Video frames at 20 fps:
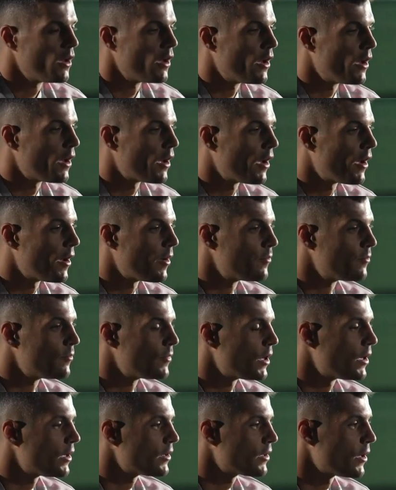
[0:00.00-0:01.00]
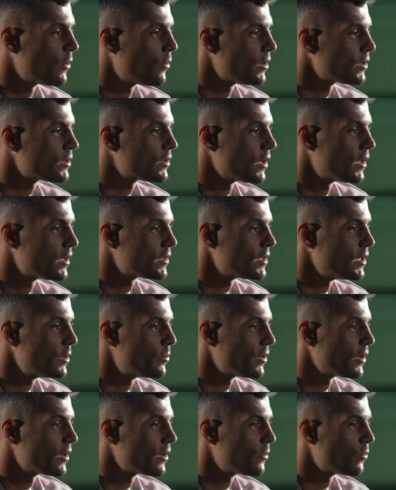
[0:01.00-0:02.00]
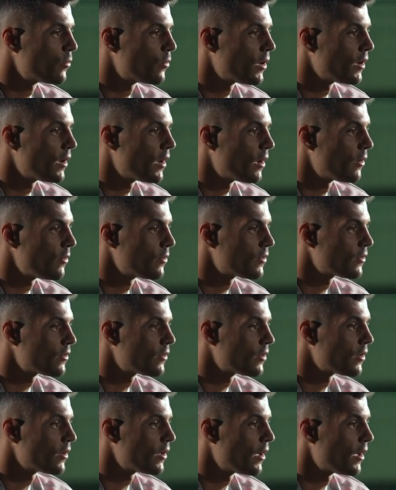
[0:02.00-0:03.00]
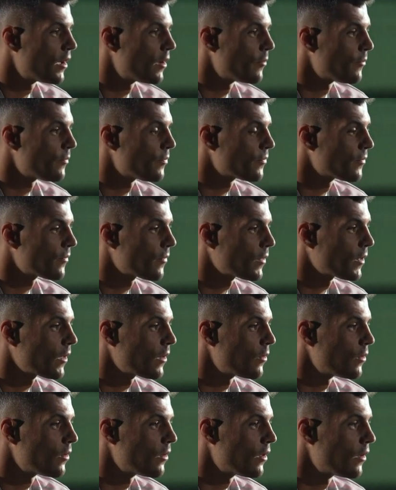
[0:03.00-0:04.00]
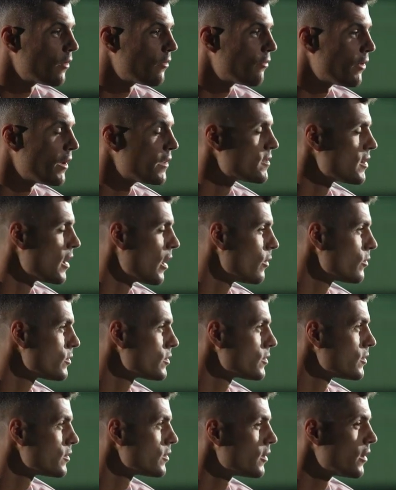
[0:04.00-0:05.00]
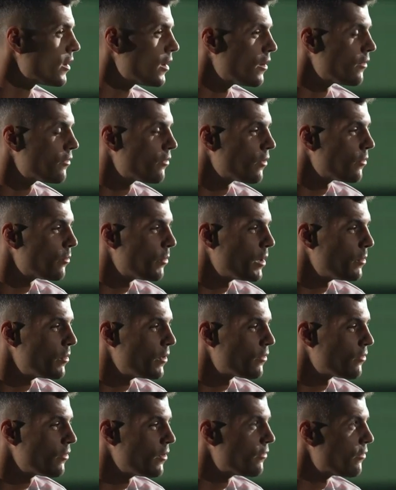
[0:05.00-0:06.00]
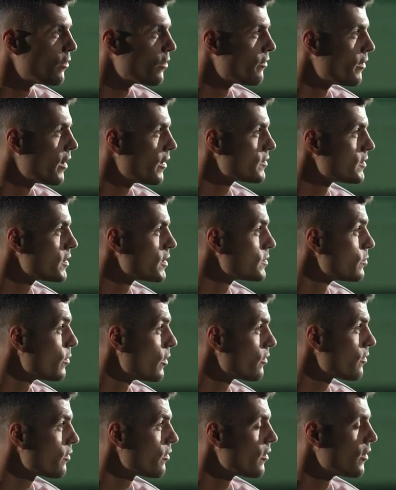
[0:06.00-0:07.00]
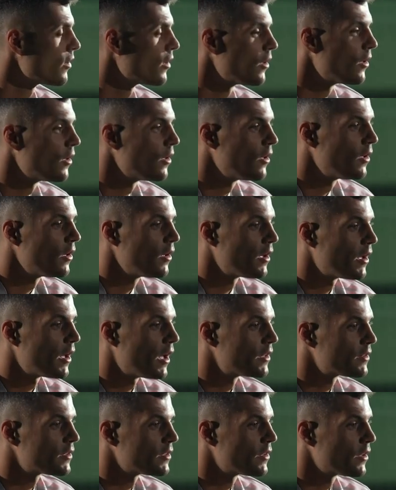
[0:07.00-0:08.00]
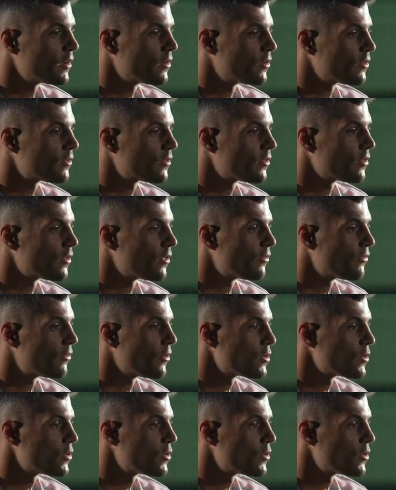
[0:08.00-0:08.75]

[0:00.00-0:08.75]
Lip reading: They was sleeping in one house, in a friend's house, for maybe 3, 4, 5, 6 months, until they got the